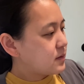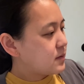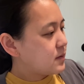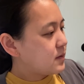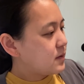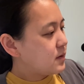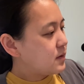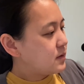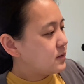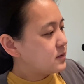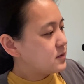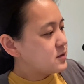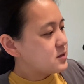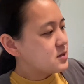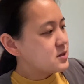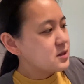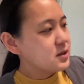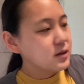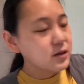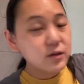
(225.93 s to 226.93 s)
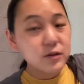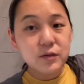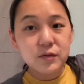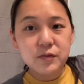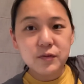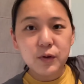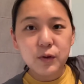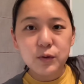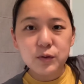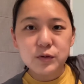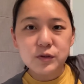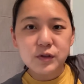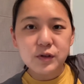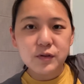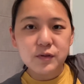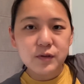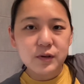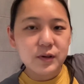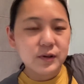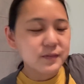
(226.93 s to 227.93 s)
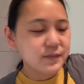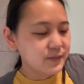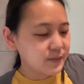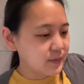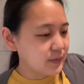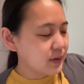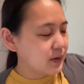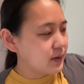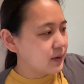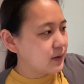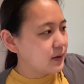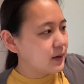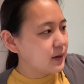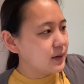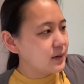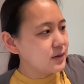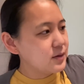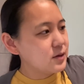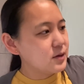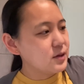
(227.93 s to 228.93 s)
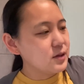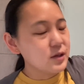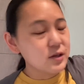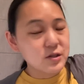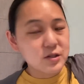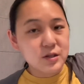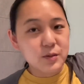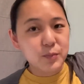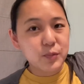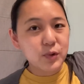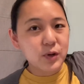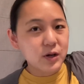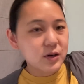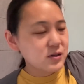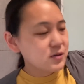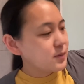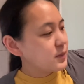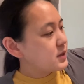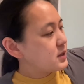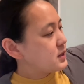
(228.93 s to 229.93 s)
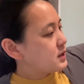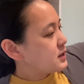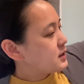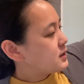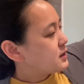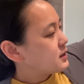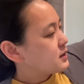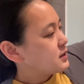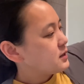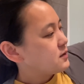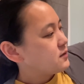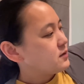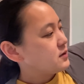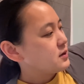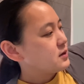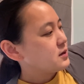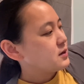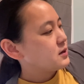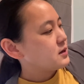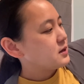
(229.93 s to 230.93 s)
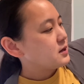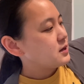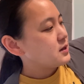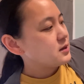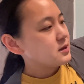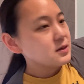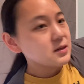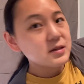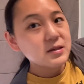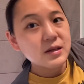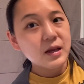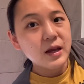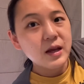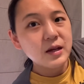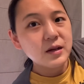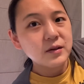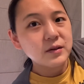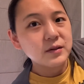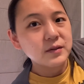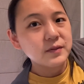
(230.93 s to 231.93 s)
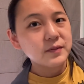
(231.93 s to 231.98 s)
Oh, just a little fold over. You can just approximate it and then give it a cut at this angle.